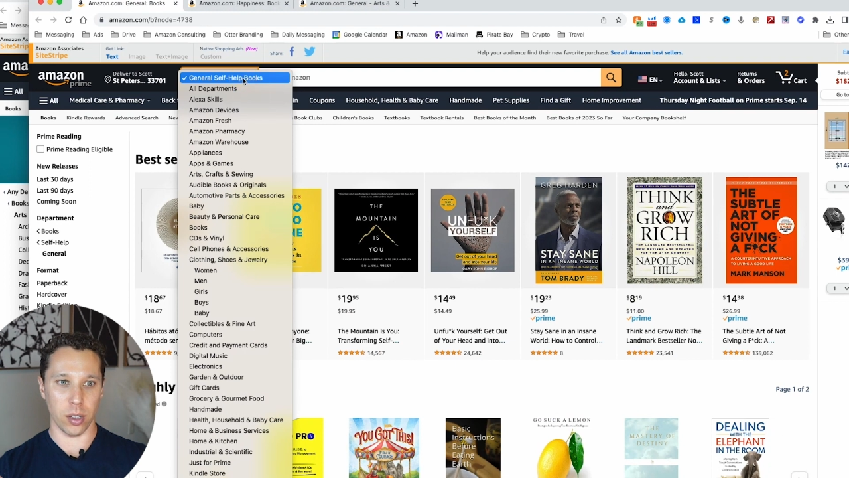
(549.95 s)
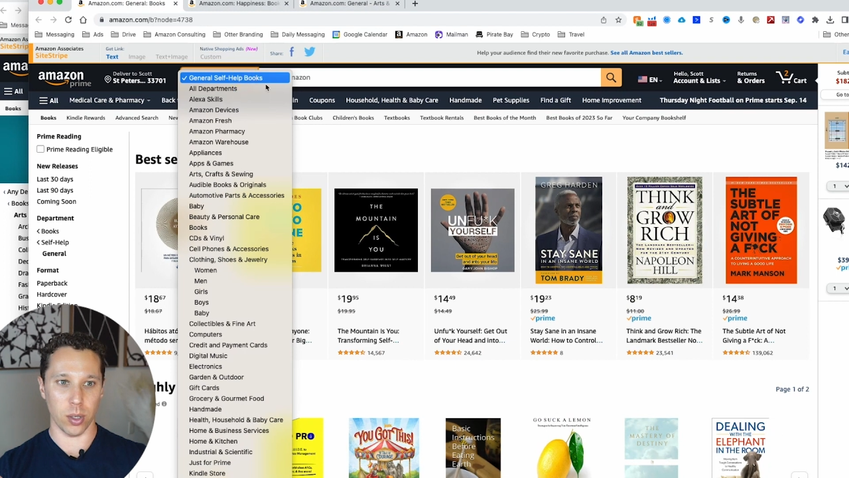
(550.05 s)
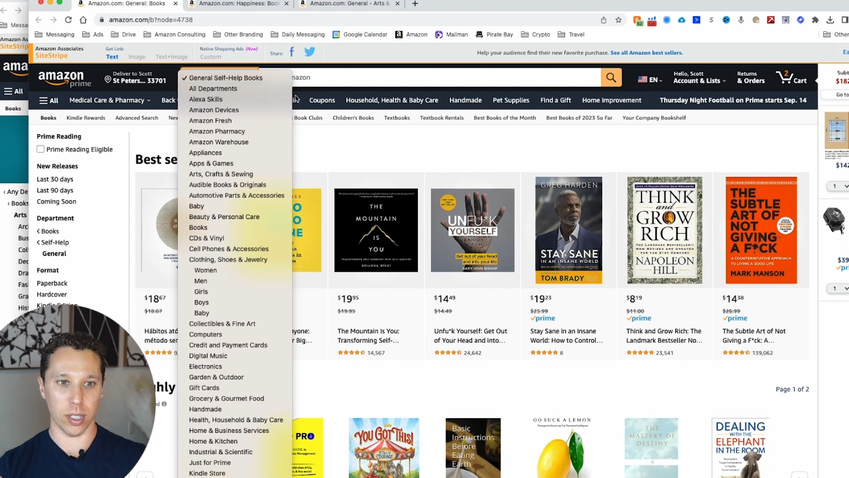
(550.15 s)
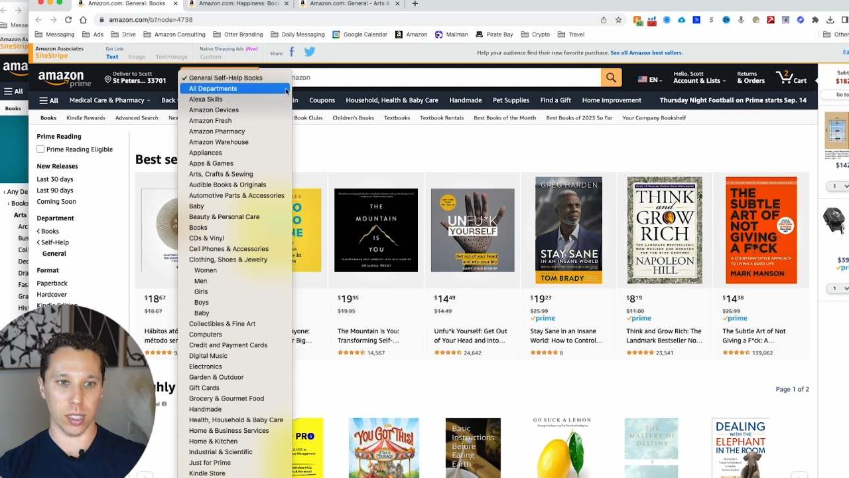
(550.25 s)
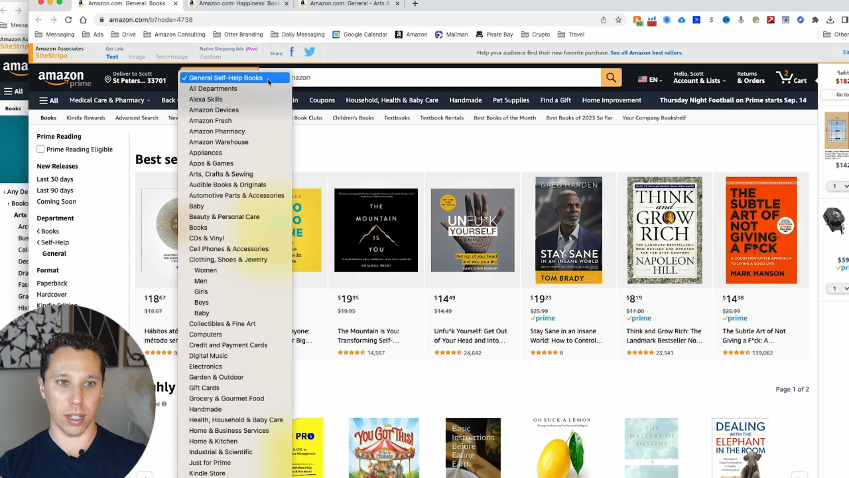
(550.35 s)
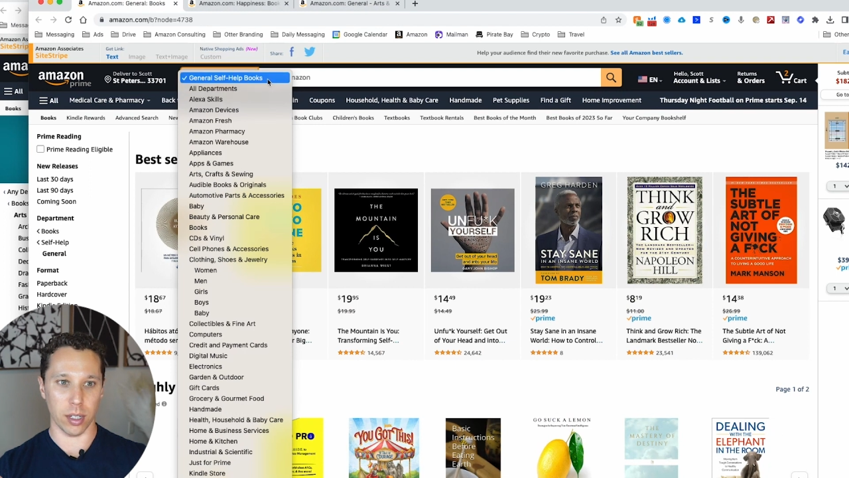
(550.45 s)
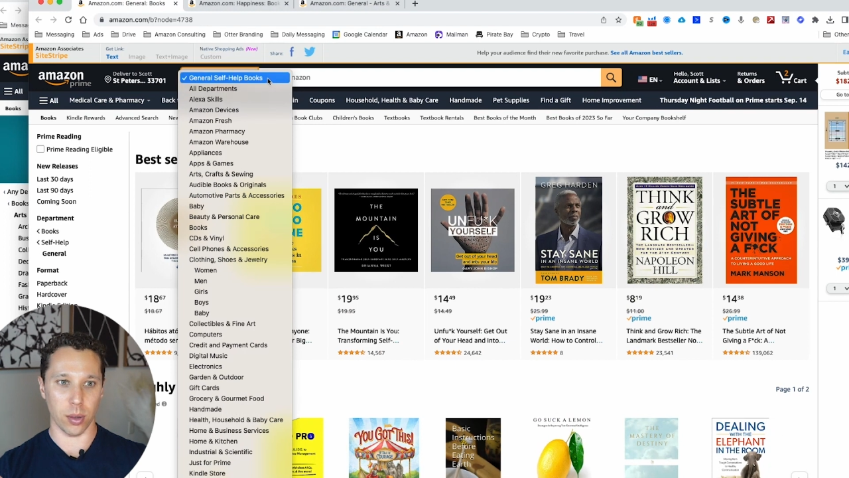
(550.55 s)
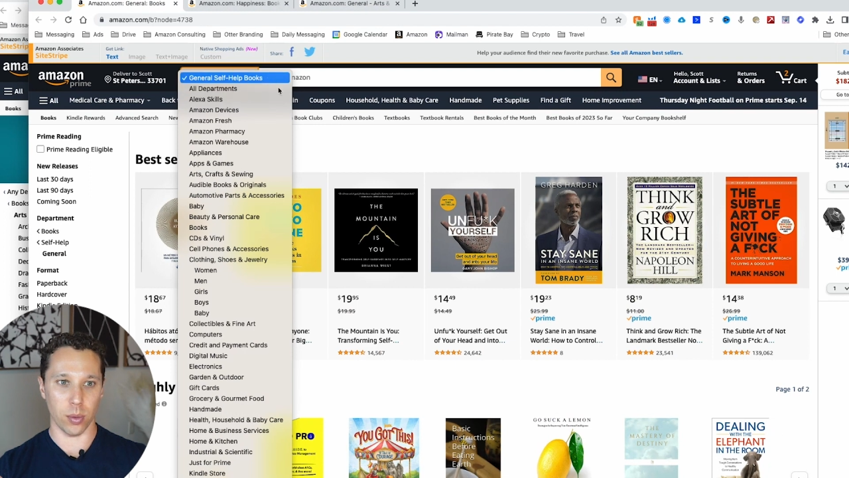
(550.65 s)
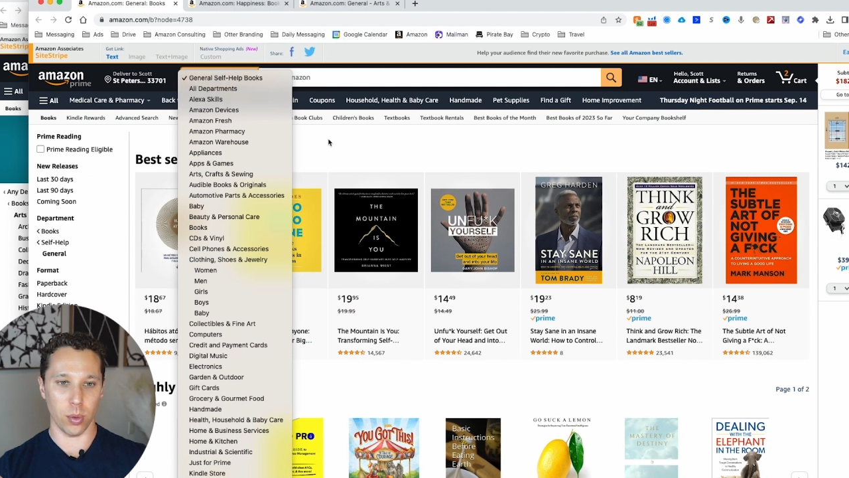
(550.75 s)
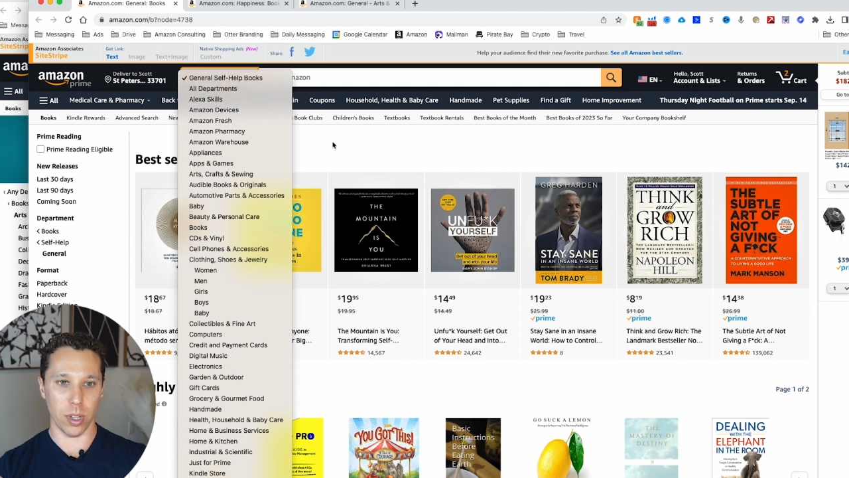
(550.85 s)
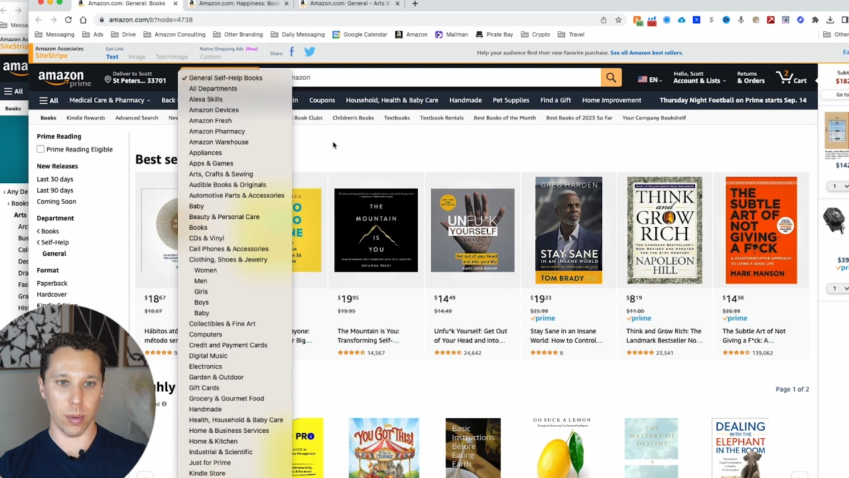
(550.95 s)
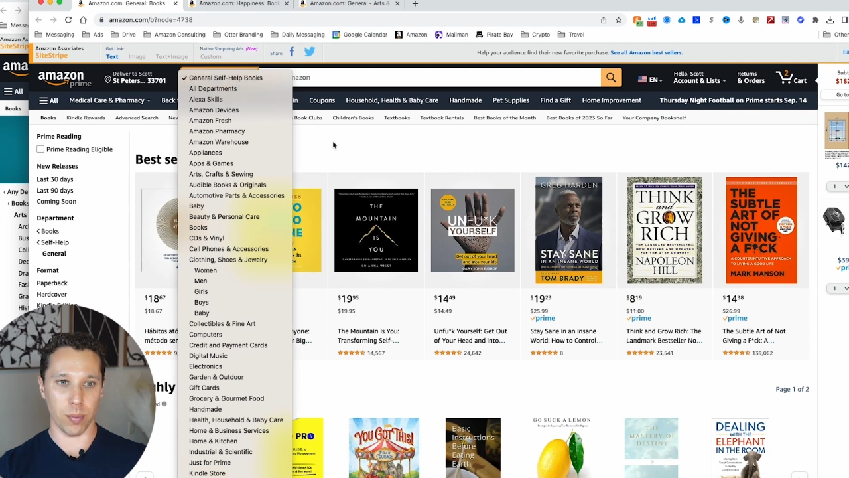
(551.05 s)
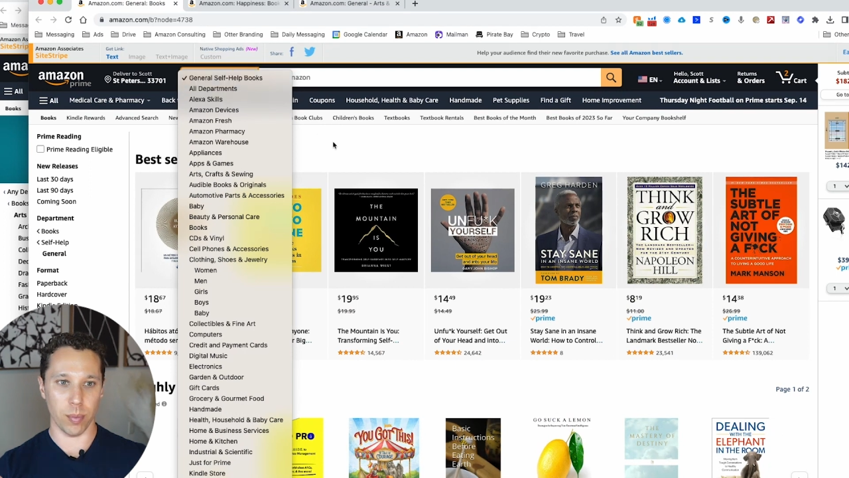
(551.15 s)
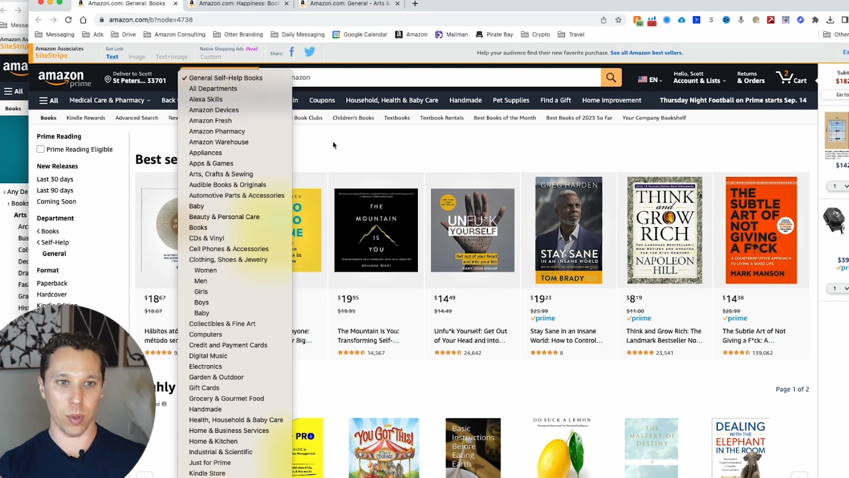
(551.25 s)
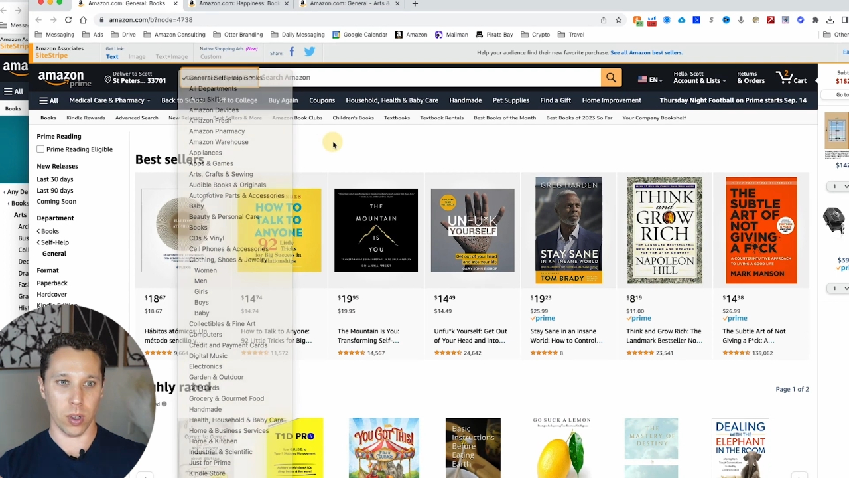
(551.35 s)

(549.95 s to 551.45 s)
You can select through them